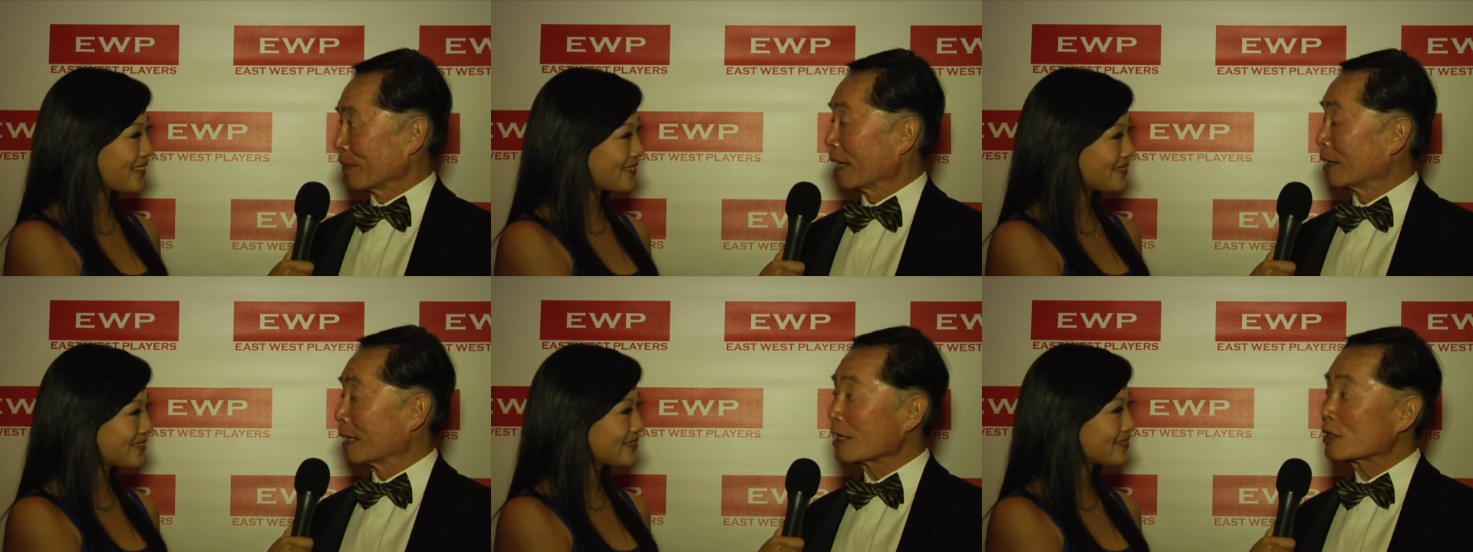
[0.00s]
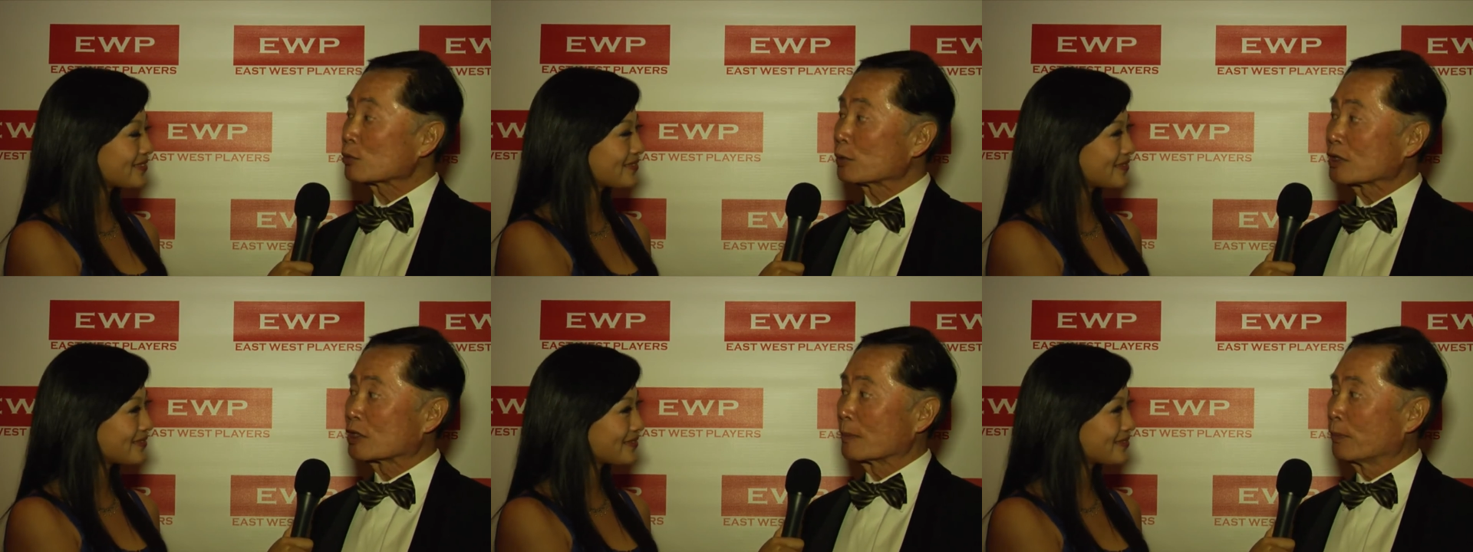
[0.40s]
Speaker 1: And
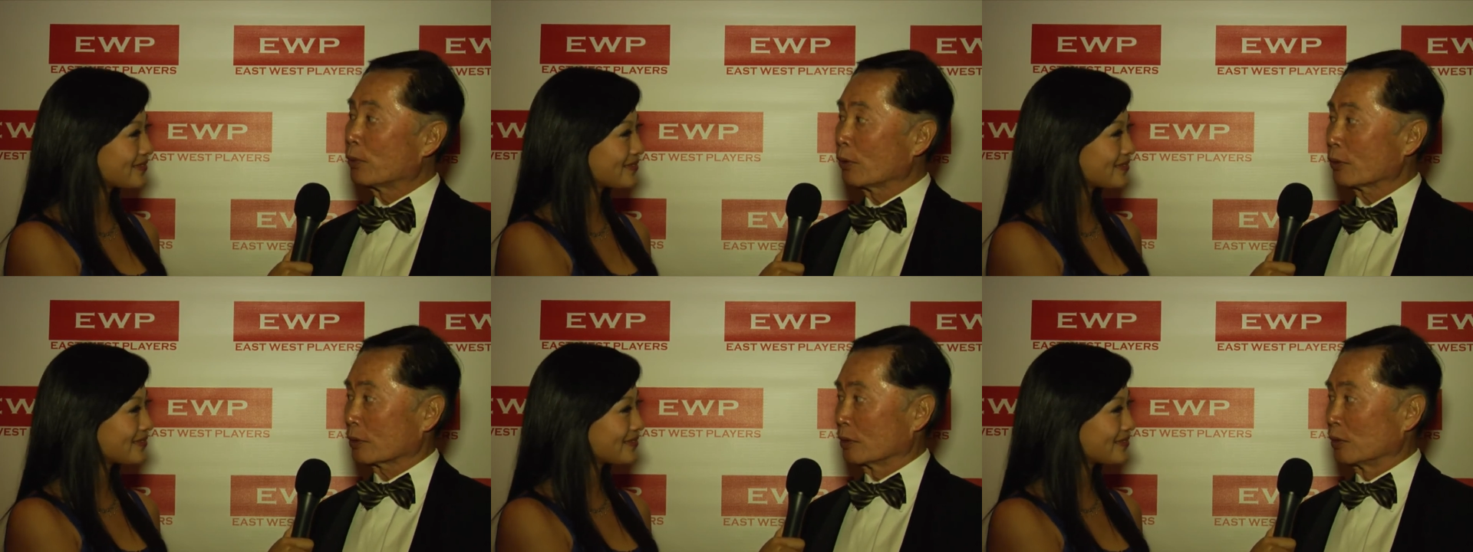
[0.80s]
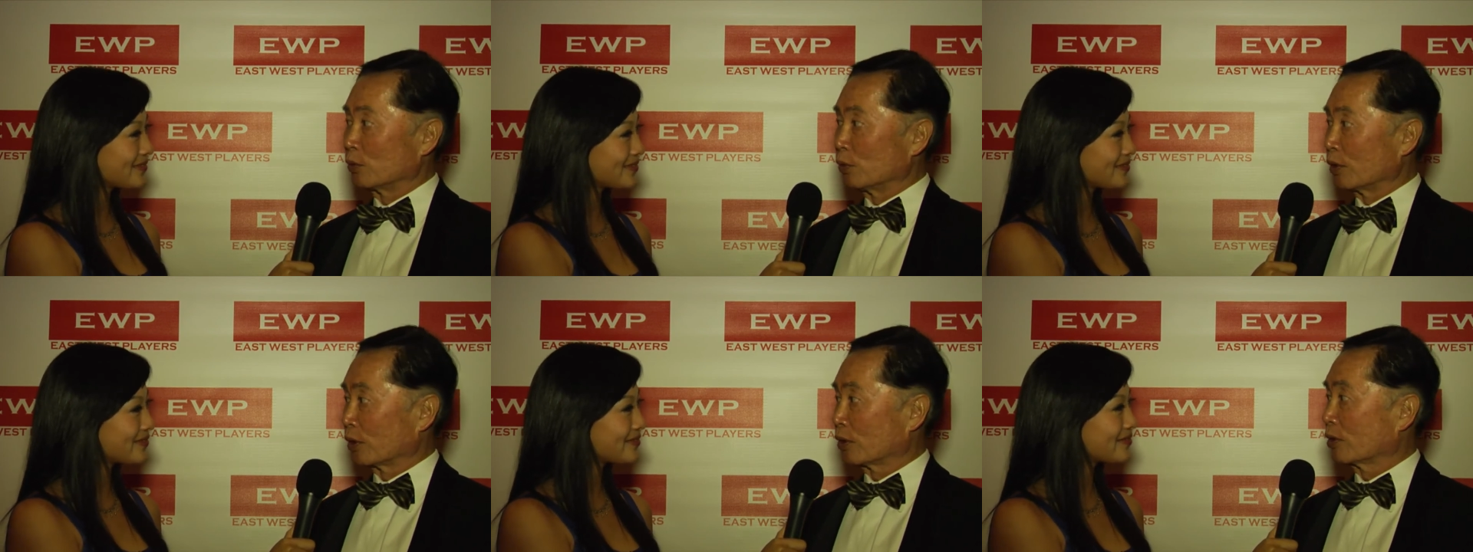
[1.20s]
that's what's
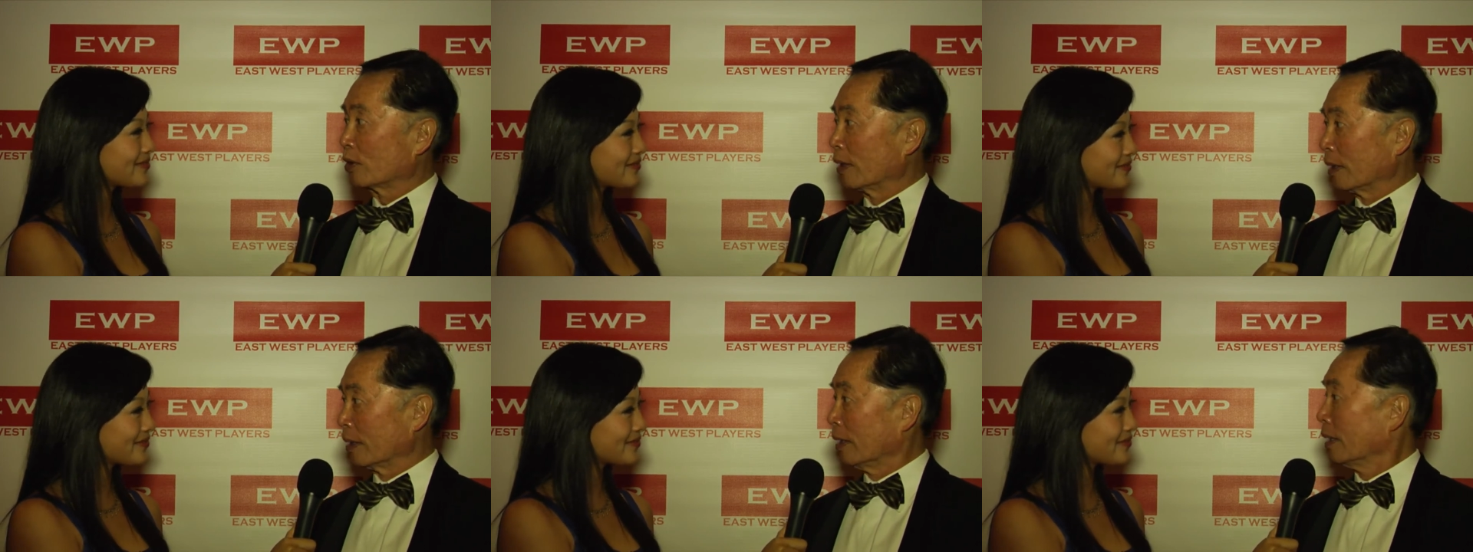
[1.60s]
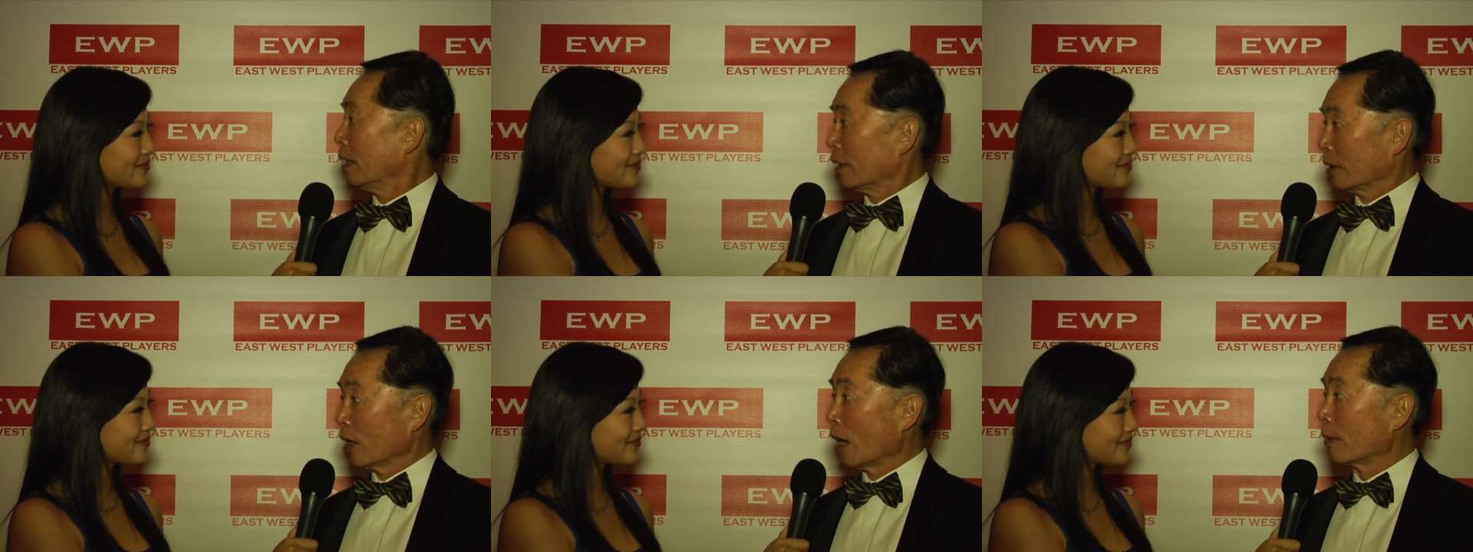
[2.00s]
important with uh,
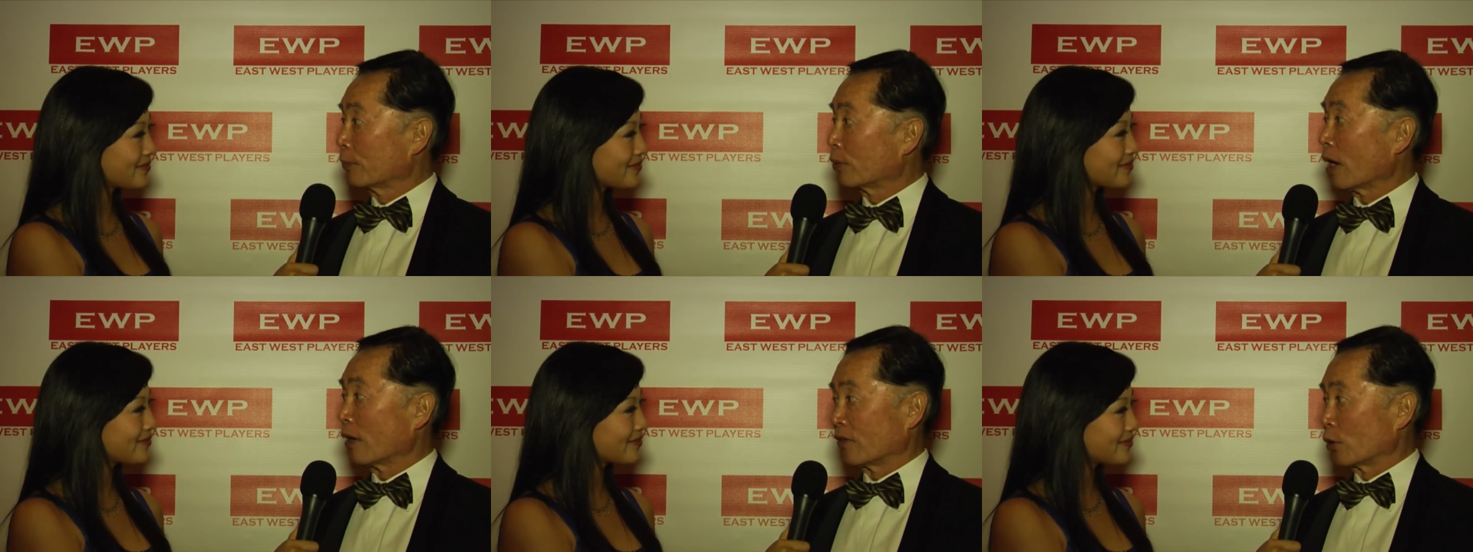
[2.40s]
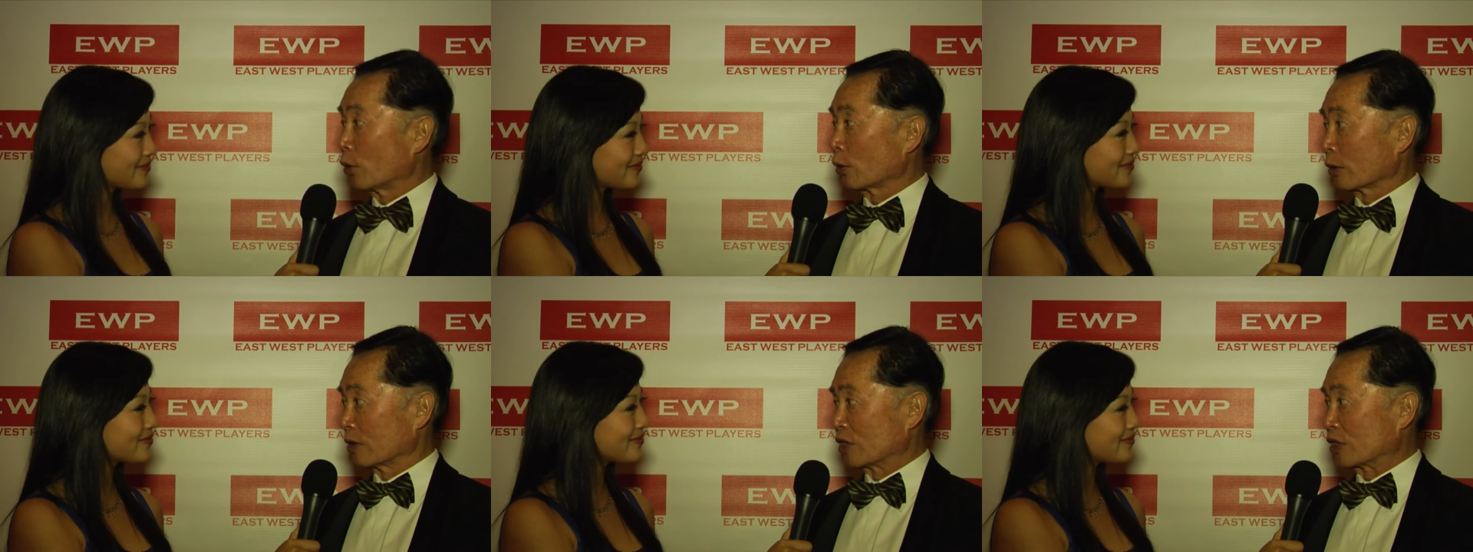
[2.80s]
nonprofit
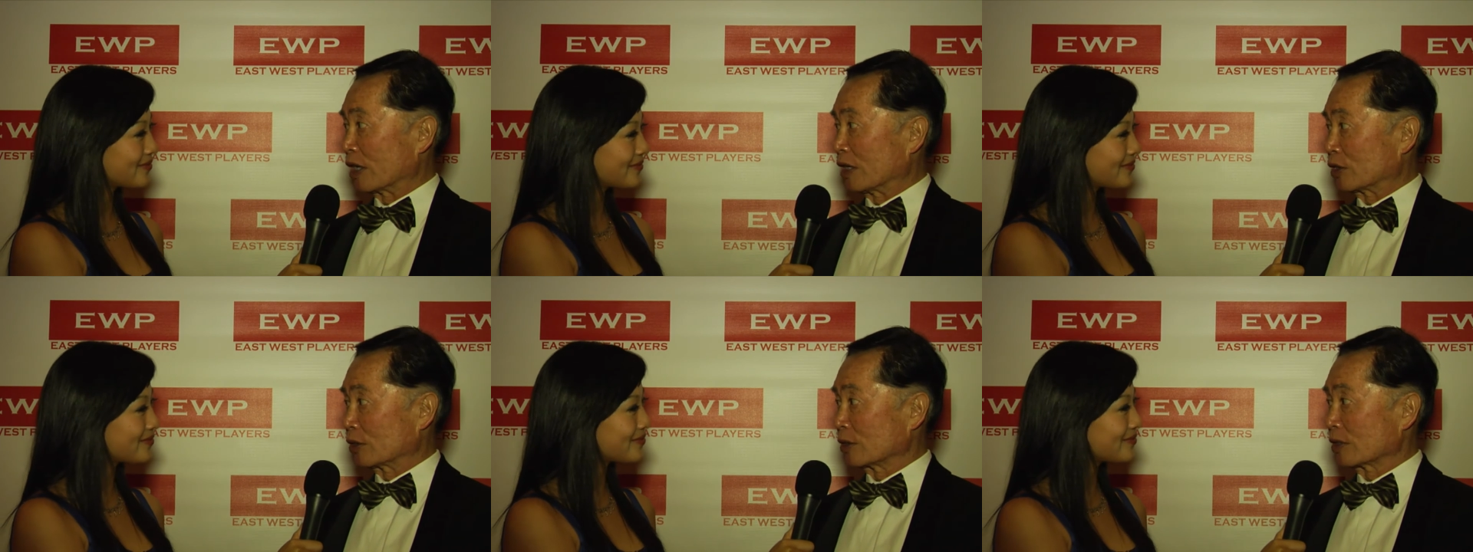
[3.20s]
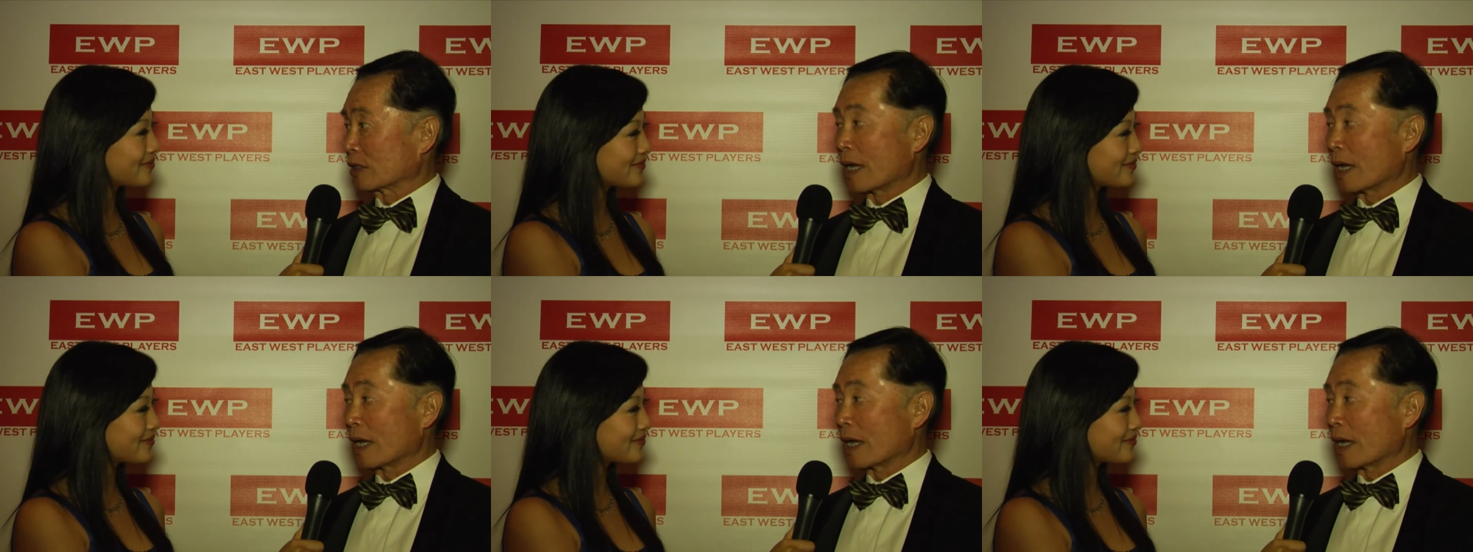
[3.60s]
organizations,